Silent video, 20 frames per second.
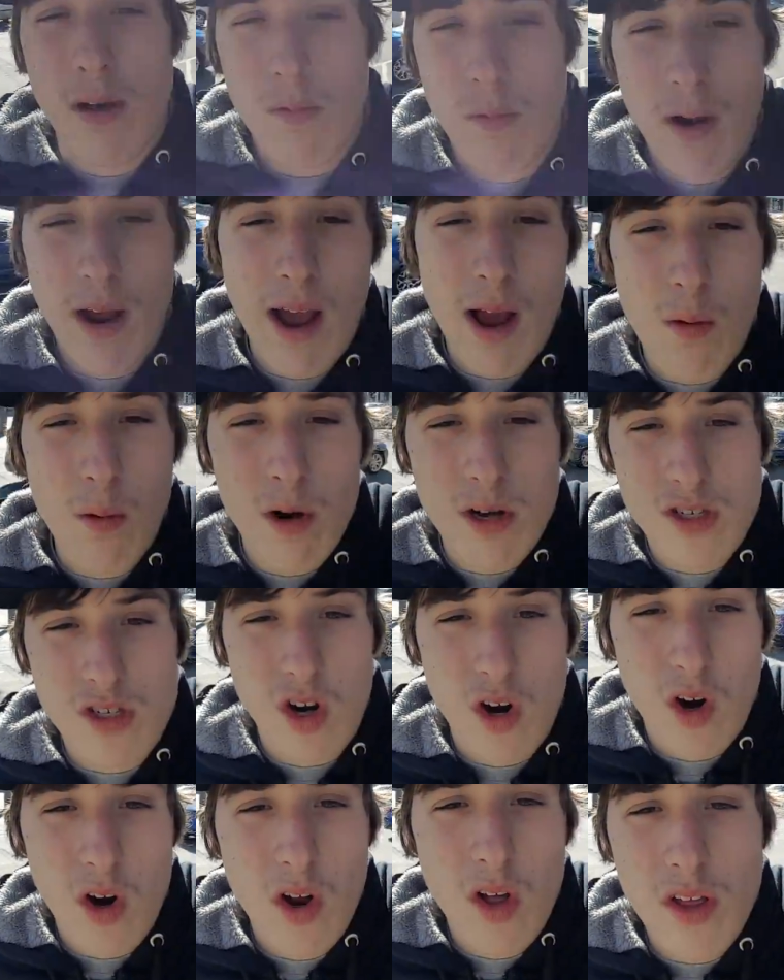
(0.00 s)
where I was
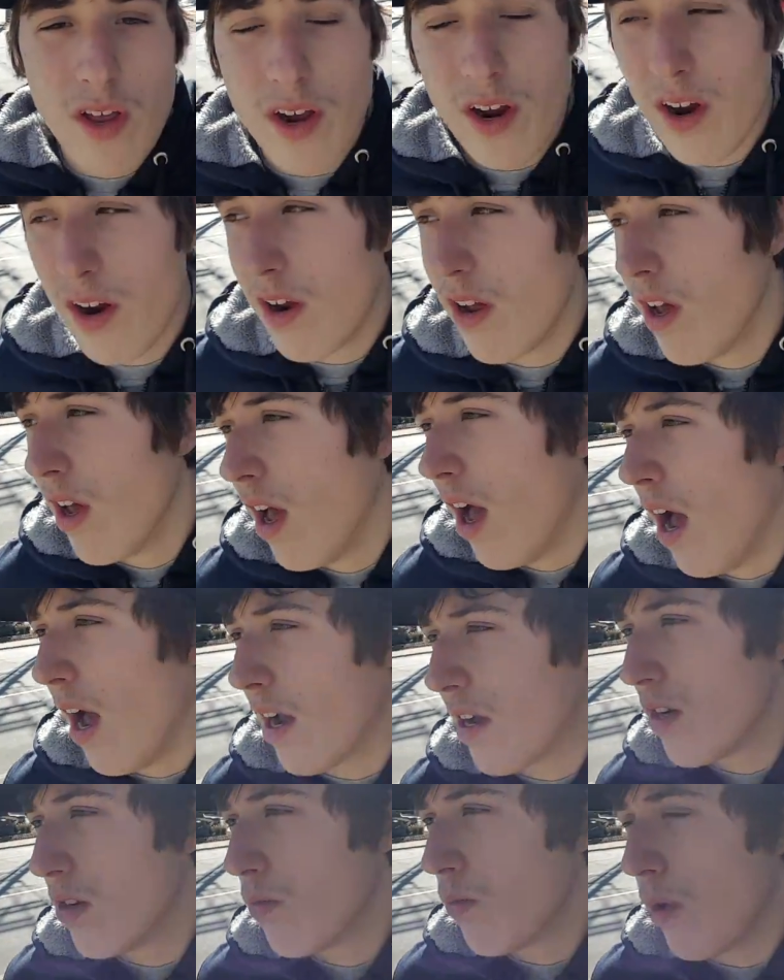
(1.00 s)
earlier,
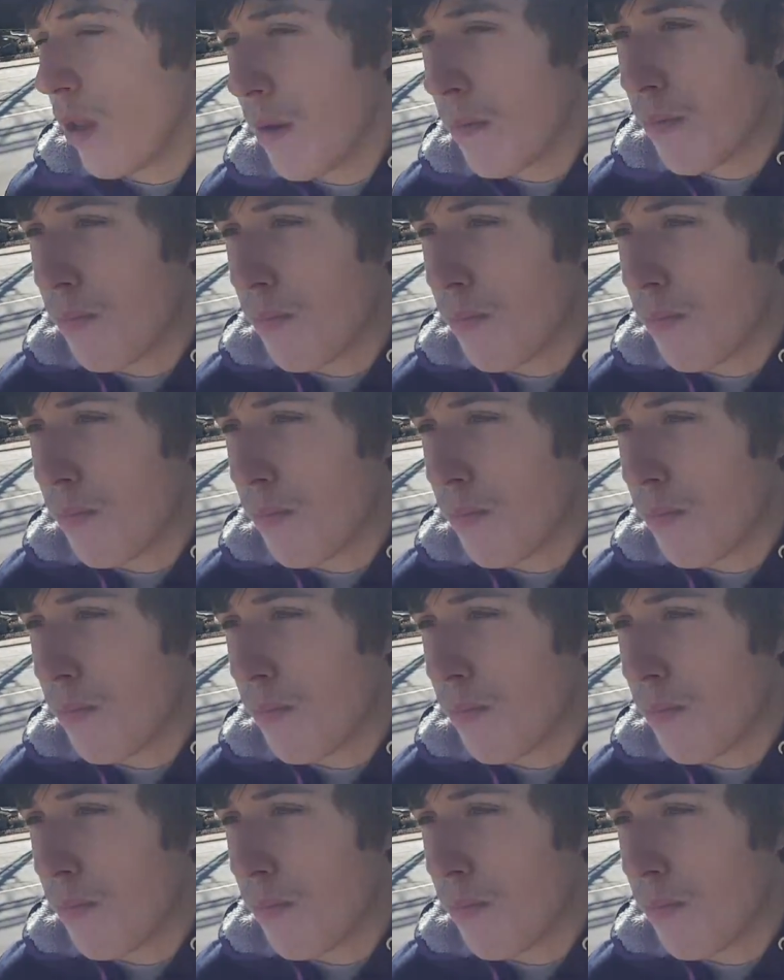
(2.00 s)
I couldn't really